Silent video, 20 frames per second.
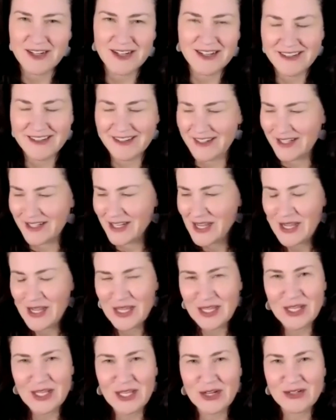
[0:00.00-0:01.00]
you,
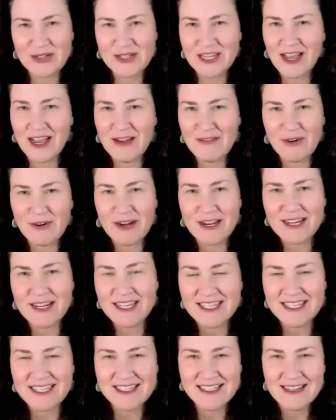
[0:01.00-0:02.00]
you dive right
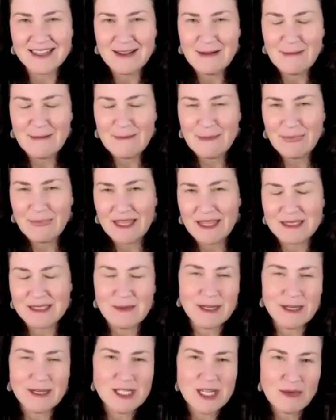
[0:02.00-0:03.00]
in
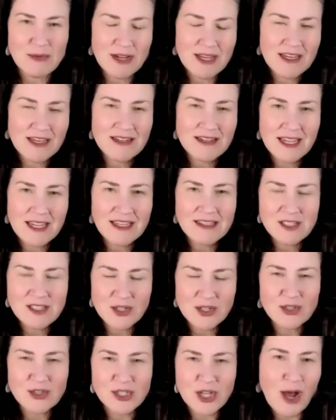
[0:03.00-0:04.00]
especially when it's
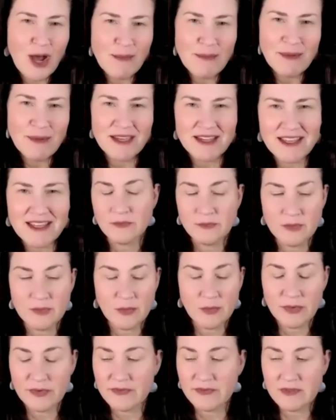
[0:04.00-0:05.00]
your topic
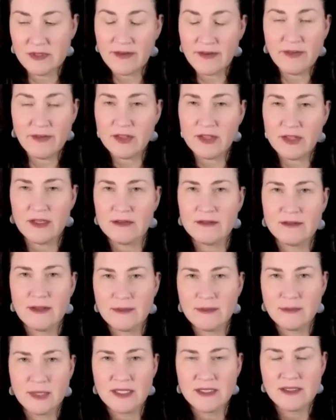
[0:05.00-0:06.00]
with everything i
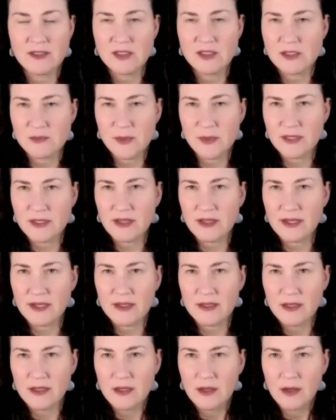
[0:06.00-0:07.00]
mean it's just been
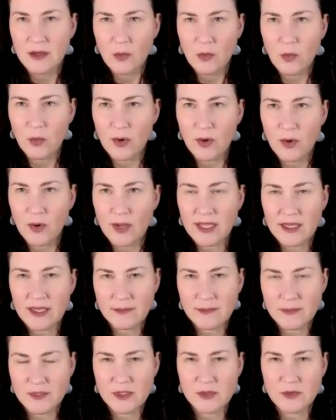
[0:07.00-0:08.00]
like
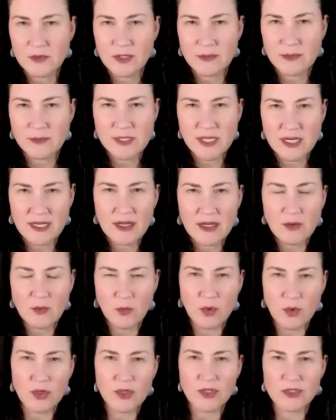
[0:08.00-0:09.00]
waking up to an upside
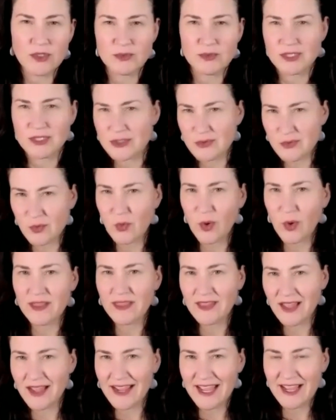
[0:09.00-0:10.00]
down world which is one
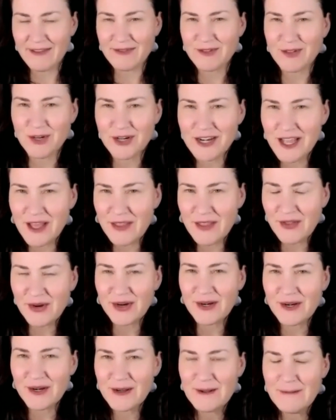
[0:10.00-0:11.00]
lie after
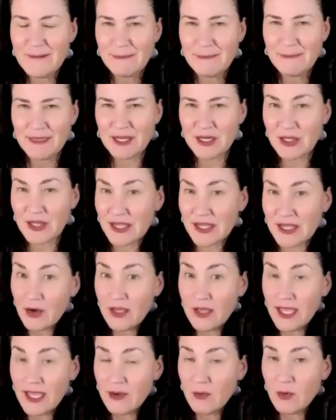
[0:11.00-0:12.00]
another and you're like
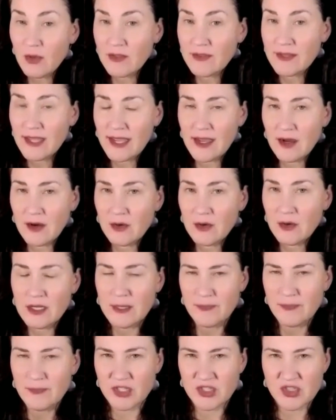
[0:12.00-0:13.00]
okay yeah. well now
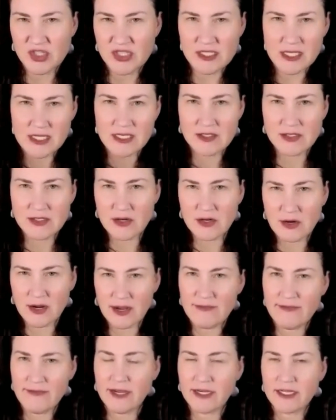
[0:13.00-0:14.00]
it's just easier
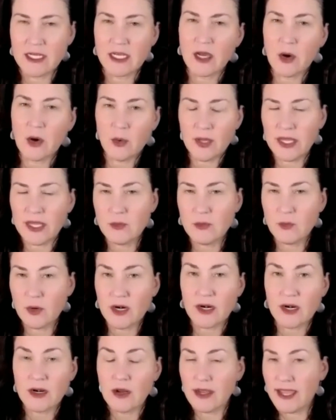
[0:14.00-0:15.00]
i find to go in
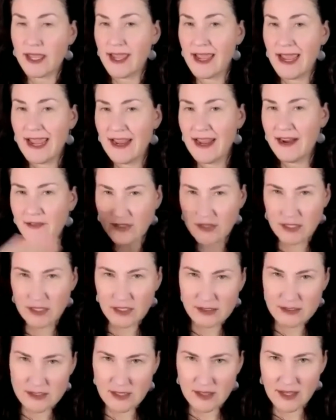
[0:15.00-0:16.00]
where okay
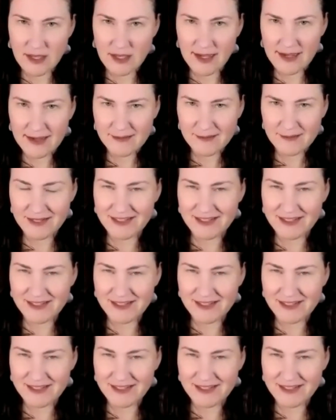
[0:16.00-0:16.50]
everything's a lie